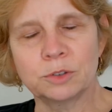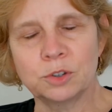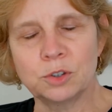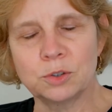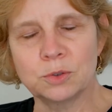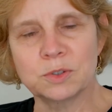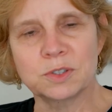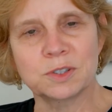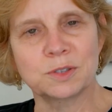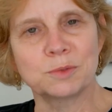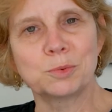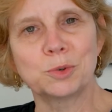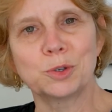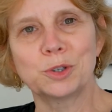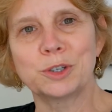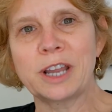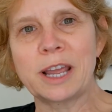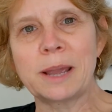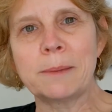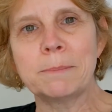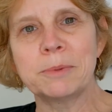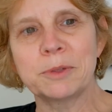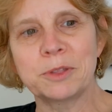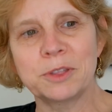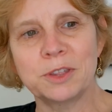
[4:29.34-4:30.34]
use the word
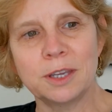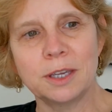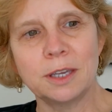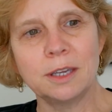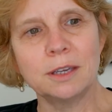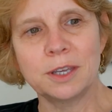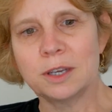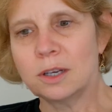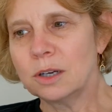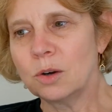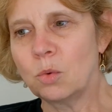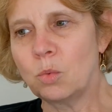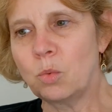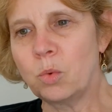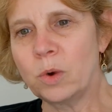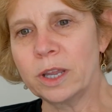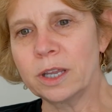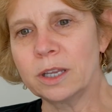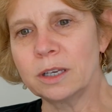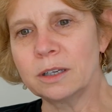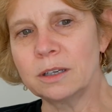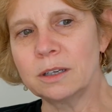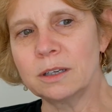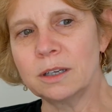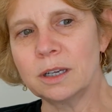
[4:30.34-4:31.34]
empathy
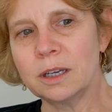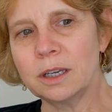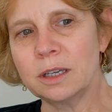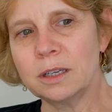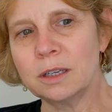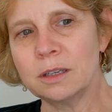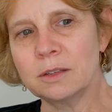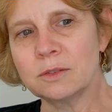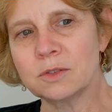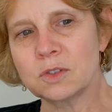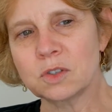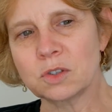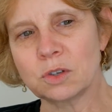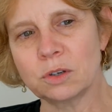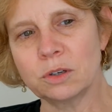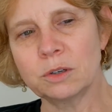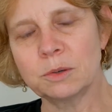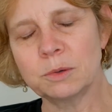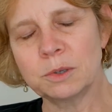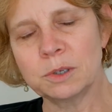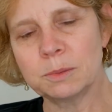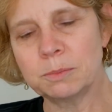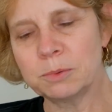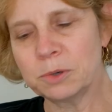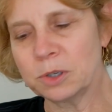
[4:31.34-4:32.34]
and
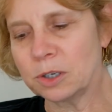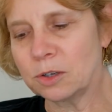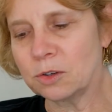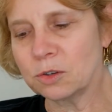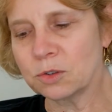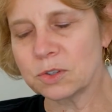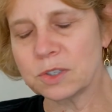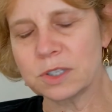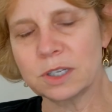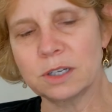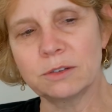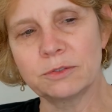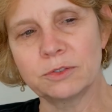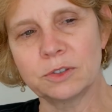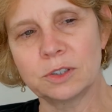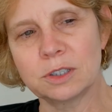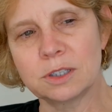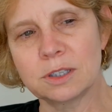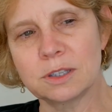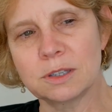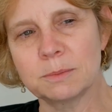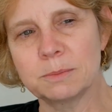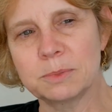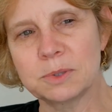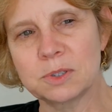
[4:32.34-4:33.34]
start to putting yourself
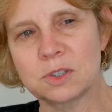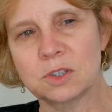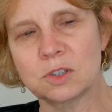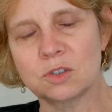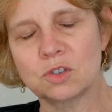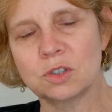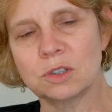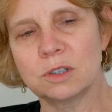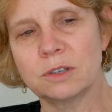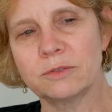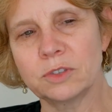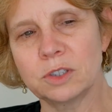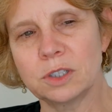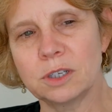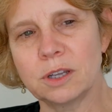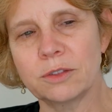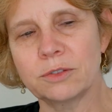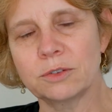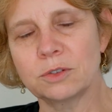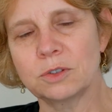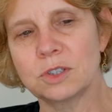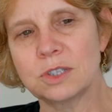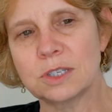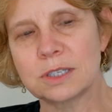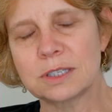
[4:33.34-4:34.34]
into the position of
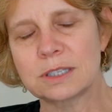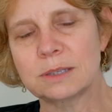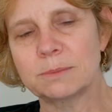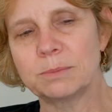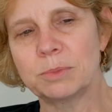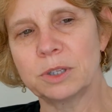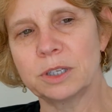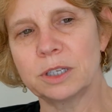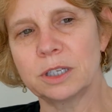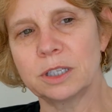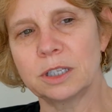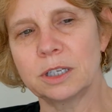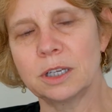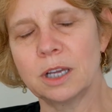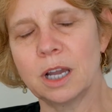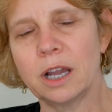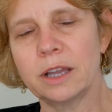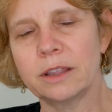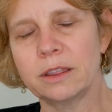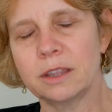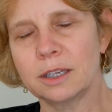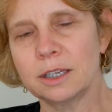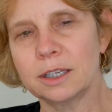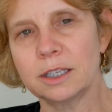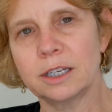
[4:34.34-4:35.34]
another discipline. I
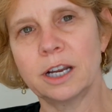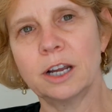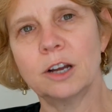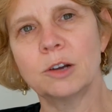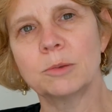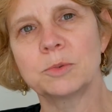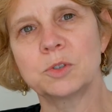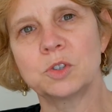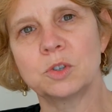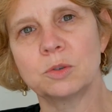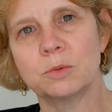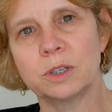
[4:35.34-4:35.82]
think it helps you